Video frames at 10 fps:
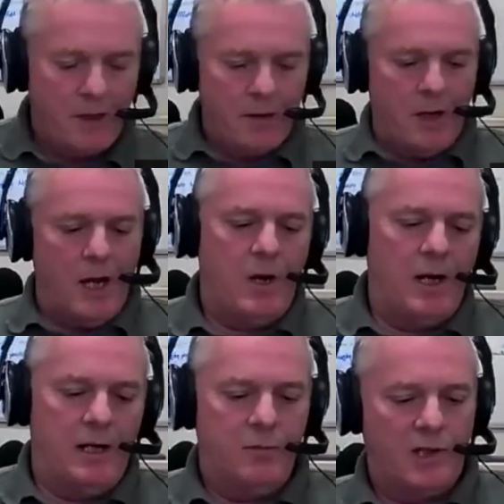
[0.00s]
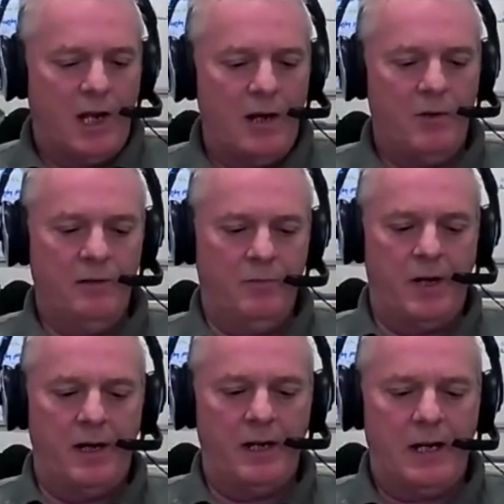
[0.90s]
My name's Simon,
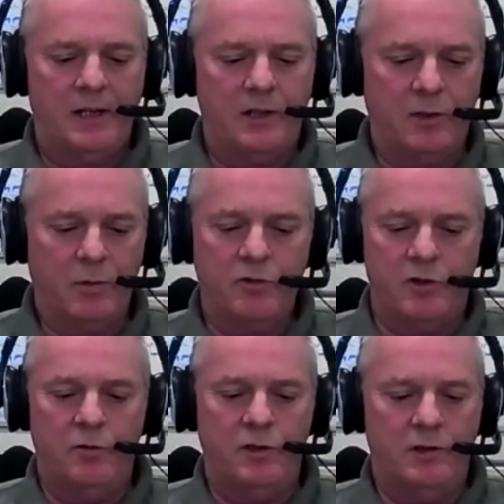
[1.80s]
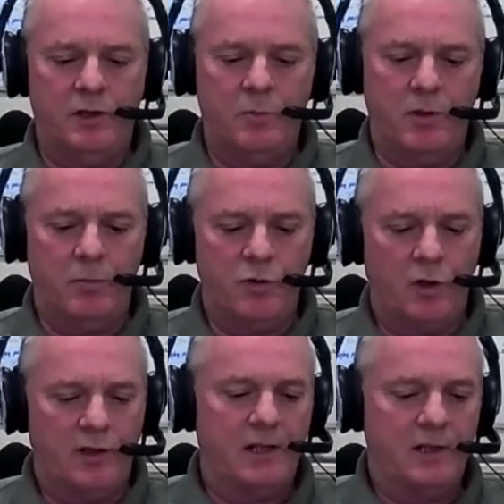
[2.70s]
and I'd like to introduce you to some of the
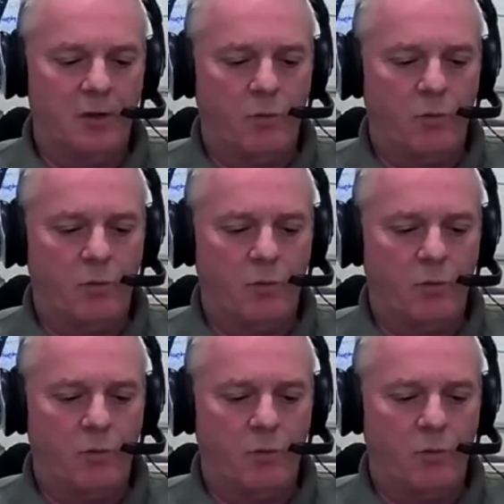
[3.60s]
projects